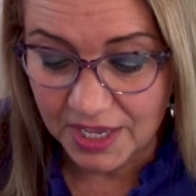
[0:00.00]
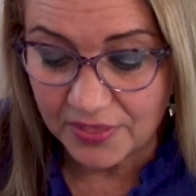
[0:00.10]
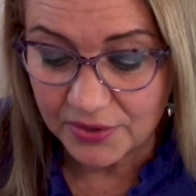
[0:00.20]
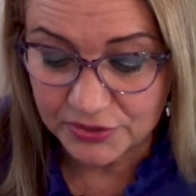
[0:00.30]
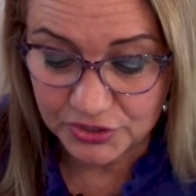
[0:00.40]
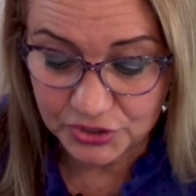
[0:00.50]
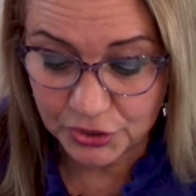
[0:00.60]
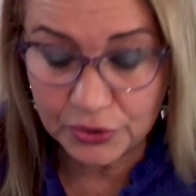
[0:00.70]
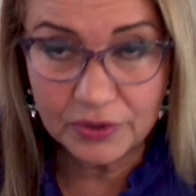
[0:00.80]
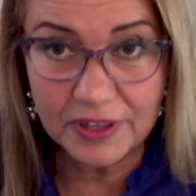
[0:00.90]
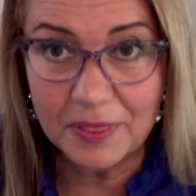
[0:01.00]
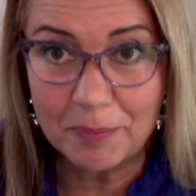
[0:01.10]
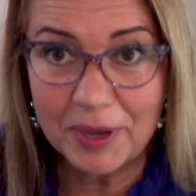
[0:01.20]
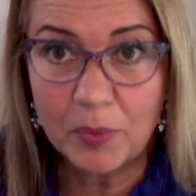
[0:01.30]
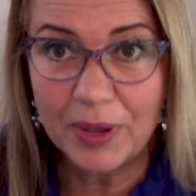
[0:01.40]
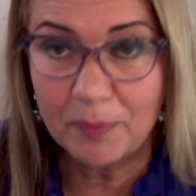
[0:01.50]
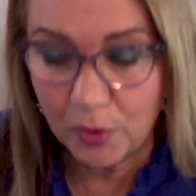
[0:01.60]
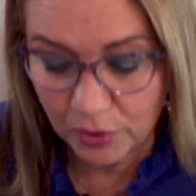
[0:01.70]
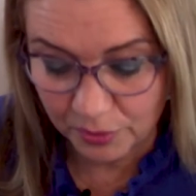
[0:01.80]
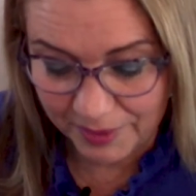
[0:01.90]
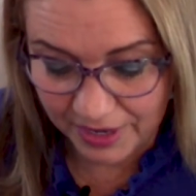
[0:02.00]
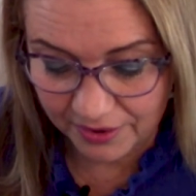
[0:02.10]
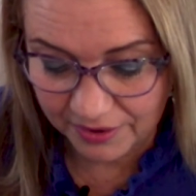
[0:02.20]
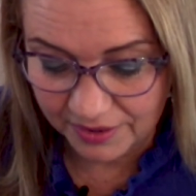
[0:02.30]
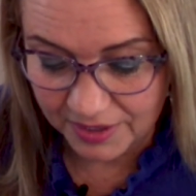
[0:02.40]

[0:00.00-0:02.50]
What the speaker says: There's a turtle and the big white polar bear.